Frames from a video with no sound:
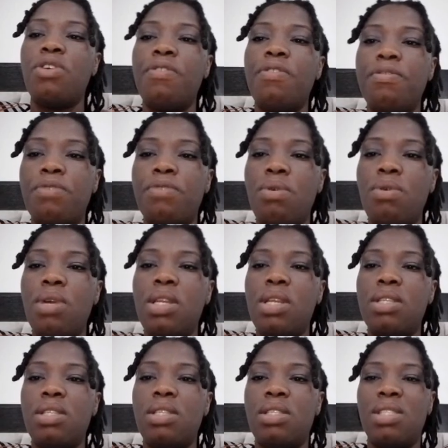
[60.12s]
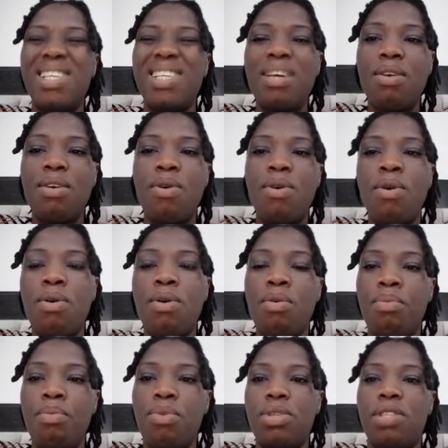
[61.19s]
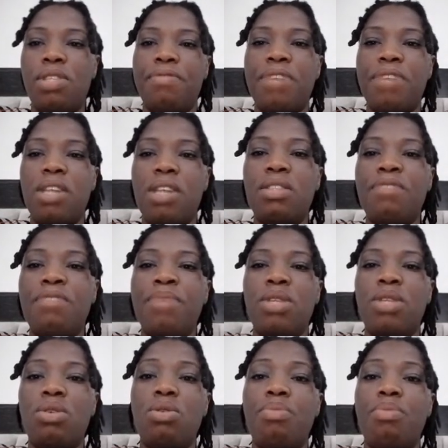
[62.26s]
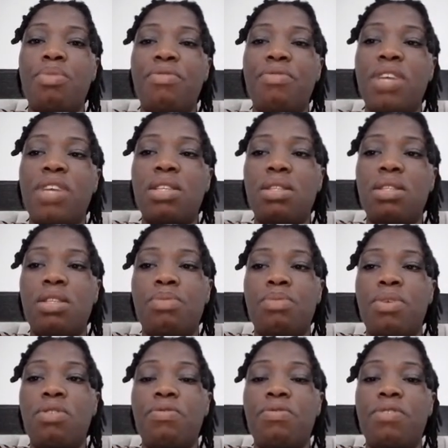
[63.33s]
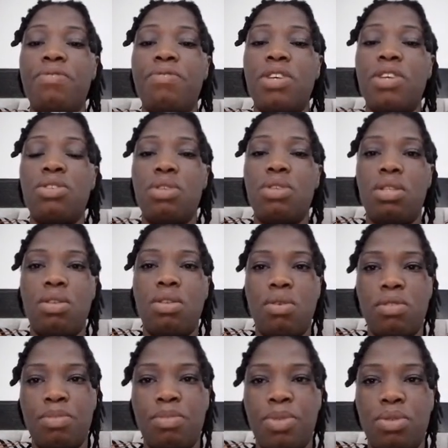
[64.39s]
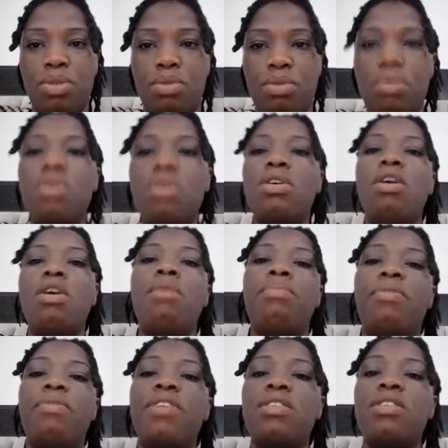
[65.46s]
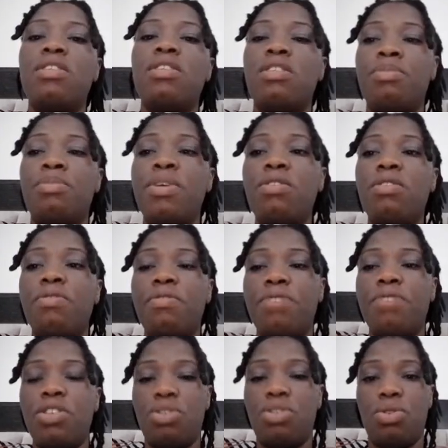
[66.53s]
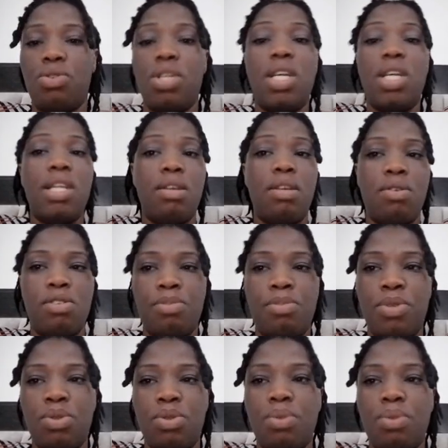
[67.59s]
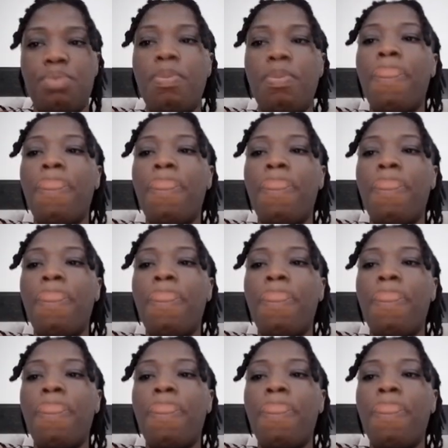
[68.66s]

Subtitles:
of the following is the single most effective method of preventing the spread of infection in the hospital? Preventing the spread of infection in the hospital.